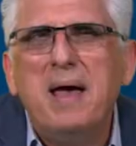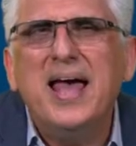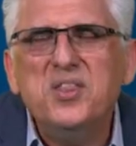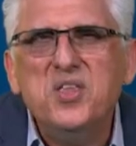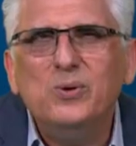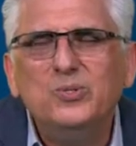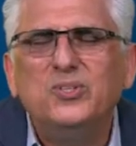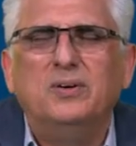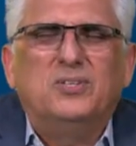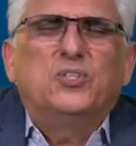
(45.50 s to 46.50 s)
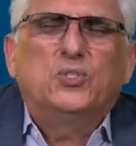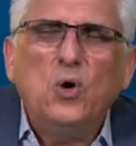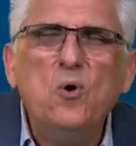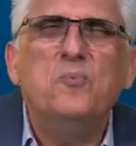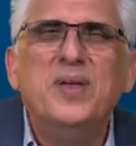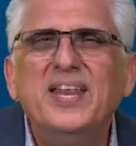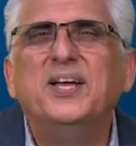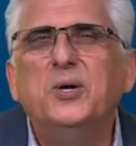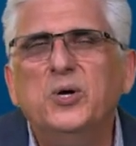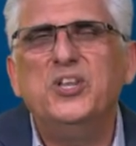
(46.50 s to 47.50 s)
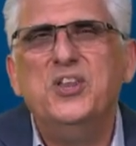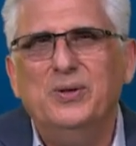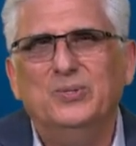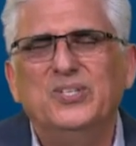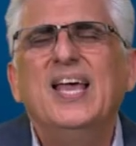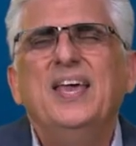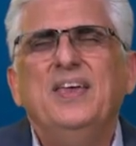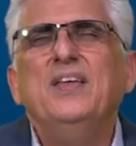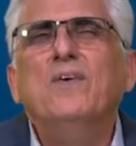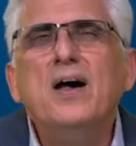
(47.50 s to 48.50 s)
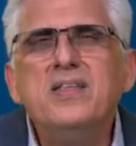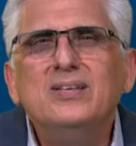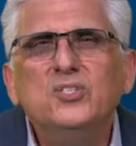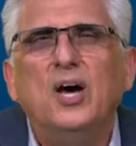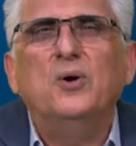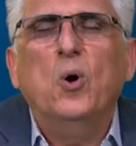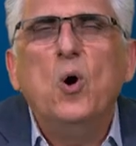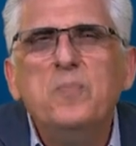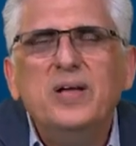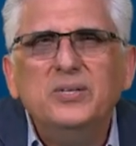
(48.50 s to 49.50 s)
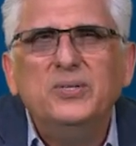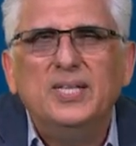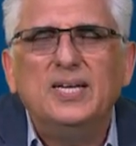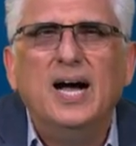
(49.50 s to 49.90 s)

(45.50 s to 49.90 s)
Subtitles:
bad news, there are so many good news. Iranians are open to the